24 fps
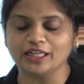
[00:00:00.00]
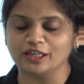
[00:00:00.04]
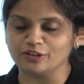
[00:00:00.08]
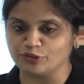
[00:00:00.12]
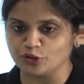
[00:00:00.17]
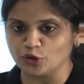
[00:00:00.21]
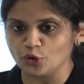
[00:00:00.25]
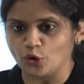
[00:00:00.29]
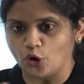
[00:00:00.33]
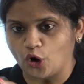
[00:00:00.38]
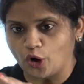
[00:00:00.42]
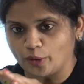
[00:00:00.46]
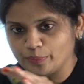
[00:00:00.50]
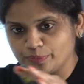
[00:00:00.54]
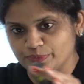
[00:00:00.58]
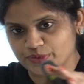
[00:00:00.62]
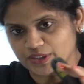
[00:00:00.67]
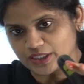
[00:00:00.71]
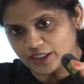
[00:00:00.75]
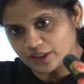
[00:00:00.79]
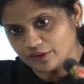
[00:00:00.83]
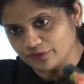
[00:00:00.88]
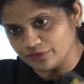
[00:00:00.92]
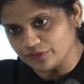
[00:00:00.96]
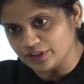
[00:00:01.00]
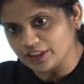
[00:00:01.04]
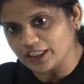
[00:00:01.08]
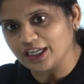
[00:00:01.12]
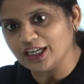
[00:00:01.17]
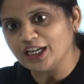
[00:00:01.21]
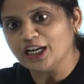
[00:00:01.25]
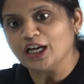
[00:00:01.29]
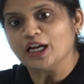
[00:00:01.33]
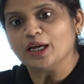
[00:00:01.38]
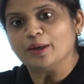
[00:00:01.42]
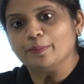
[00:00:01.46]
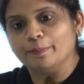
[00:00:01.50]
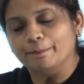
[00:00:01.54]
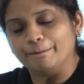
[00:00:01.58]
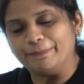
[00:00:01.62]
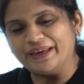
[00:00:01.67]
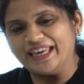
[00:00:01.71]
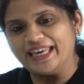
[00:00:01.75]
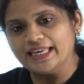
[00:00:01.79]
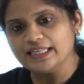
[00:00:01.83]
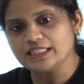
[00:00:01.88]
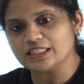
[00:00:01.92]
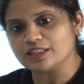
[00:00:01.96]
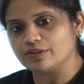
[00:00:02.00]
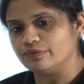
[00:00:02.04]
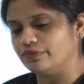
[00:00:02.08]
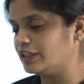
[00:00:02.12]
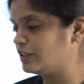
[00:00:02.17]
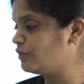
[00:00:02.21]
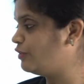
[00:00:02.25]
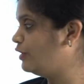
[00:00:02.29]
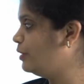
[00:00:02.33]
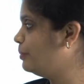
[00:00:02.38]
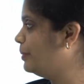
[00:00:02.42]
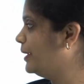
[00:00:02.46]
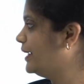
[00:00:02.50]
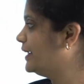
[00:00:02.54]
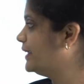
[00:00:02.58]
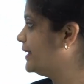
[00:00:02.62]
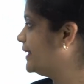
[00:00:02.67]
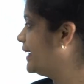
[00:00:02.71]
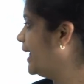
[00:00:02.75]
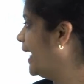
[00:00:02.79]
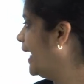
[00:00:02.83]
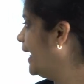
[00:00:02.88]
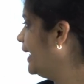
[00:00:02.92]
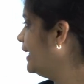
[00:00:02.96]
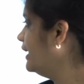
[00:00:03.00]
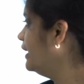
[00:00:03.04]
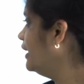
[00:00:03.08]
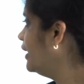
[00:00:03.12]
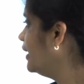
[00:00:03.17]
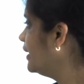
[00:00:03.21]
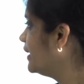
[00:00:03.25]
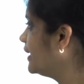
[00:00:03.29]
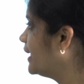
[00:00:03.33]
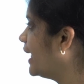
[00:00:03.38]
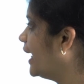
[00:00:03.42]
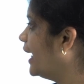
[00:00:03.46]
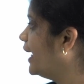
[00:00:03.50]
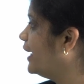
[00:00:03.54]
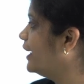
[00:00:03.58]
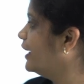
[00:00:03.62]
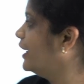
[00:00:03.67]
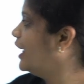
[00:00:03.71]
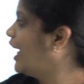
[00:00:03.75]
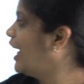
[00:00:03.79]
If you observe the base, it will be 10, 10